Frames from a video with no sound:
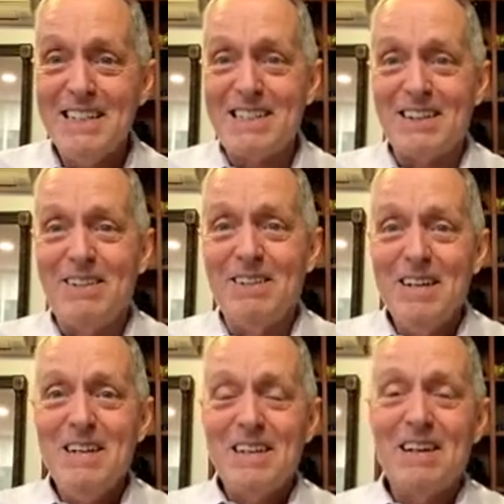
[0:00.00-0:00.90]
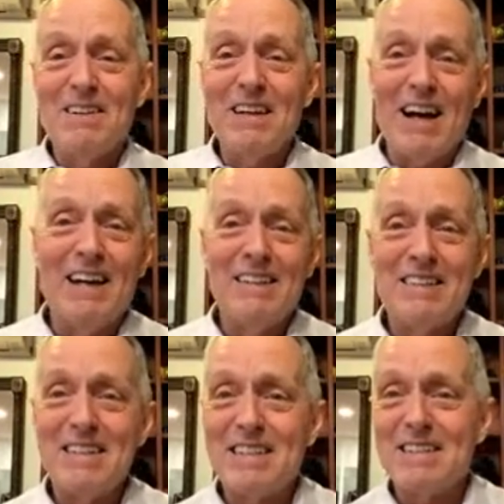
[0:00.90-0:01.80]
So,
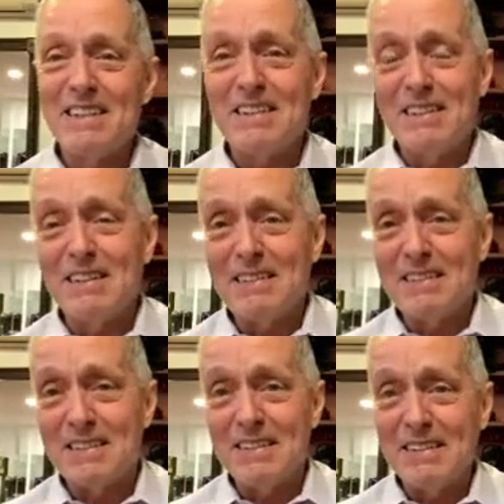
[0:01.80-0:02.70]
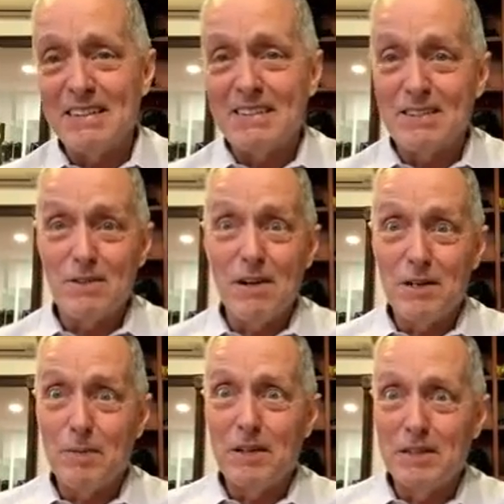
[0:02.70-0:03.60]
it's just, it's a
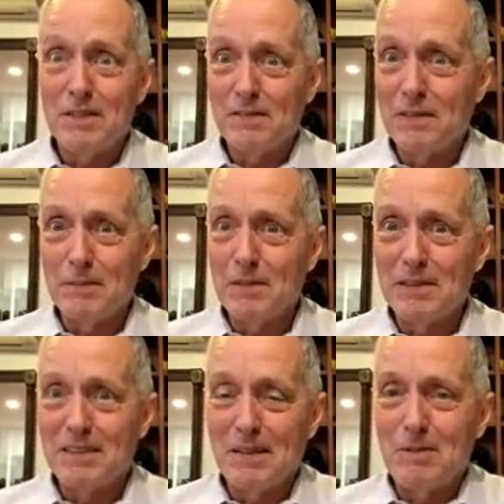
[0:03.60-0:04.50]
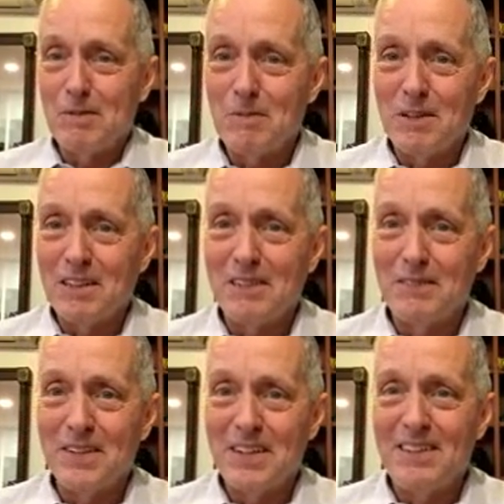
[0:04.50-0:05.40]
strange place, the Philippines. Yeah. I wouldn't want to
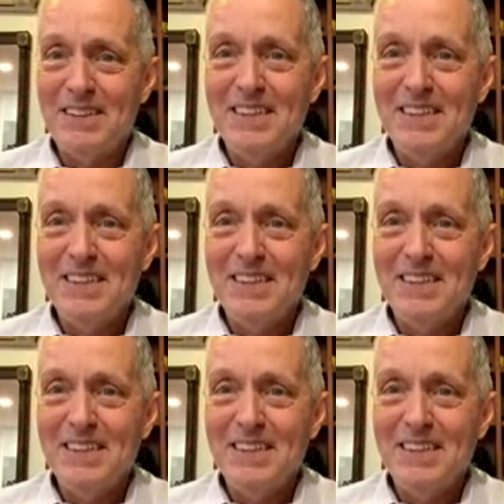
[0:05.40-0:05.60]
live there.